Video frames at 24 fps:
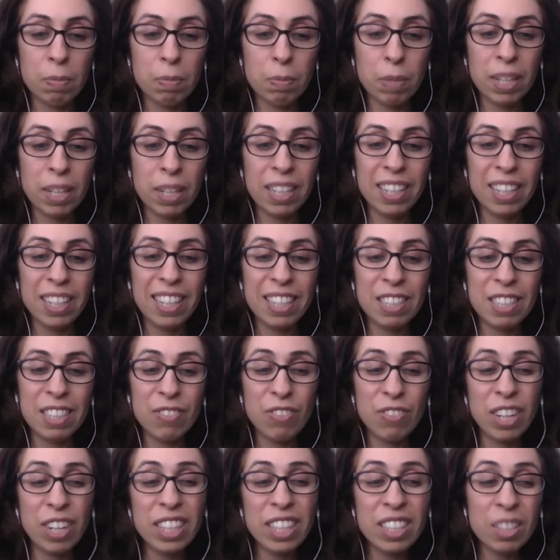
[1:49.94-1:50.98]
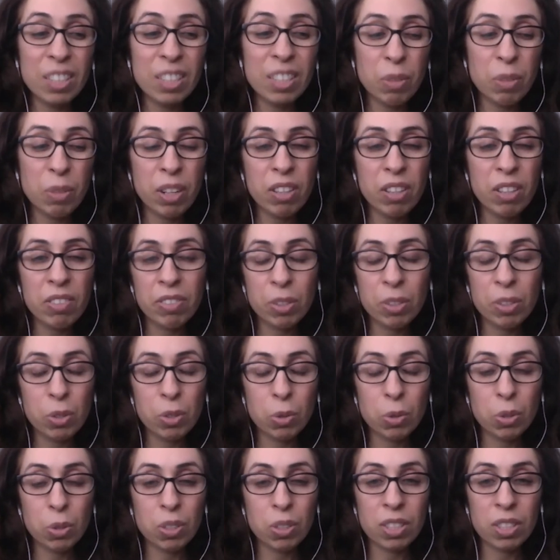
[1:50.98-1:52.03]
but it's frankly one of the few
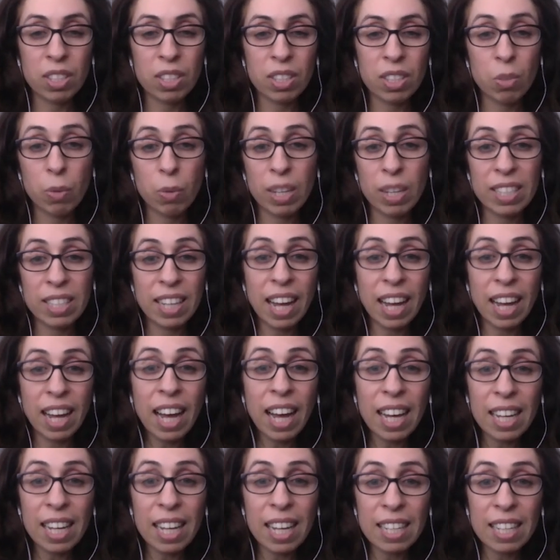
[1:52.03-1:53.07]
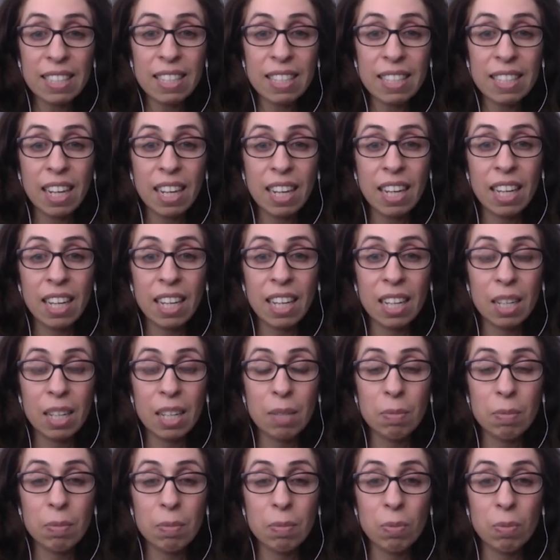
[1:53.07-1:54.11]
tools that the West has
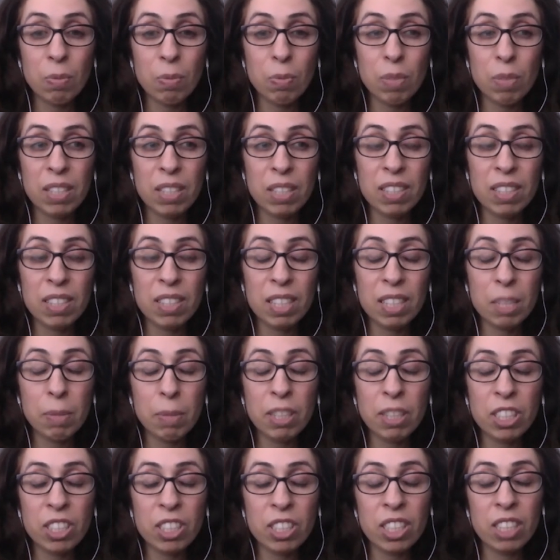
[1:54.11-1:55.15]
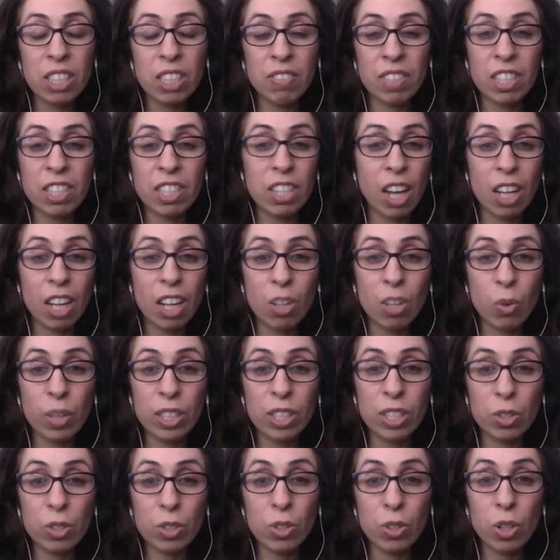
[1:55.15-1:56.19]
um, especially if it's not
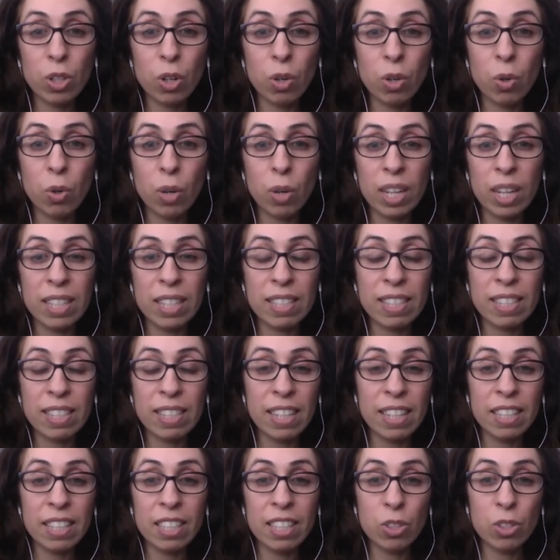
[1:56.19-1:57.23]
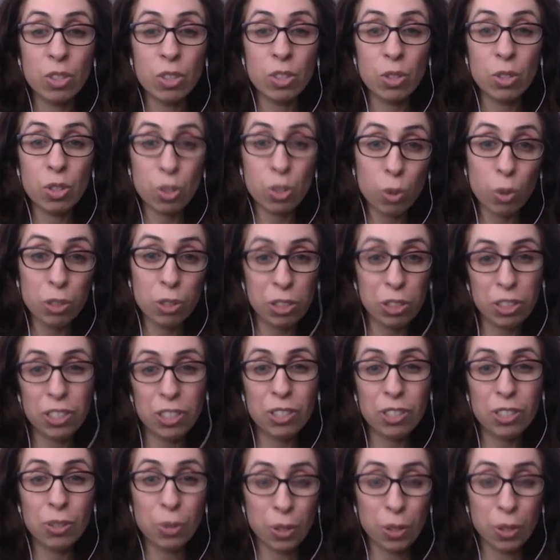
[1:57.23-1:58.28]
going to go and send its
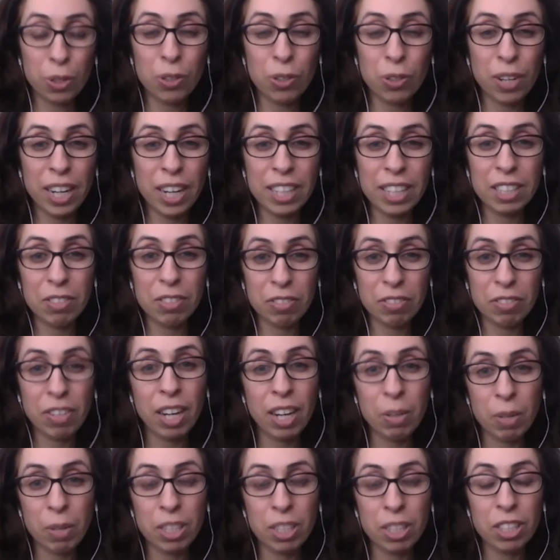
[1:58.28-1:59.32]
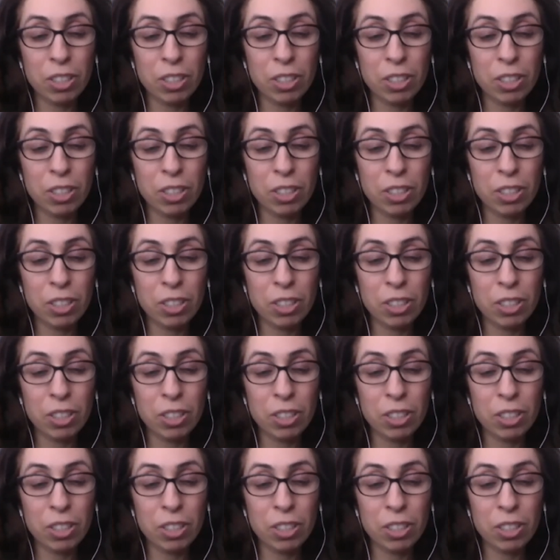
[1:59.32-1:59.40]
soldiers to Ukraine to fight Russia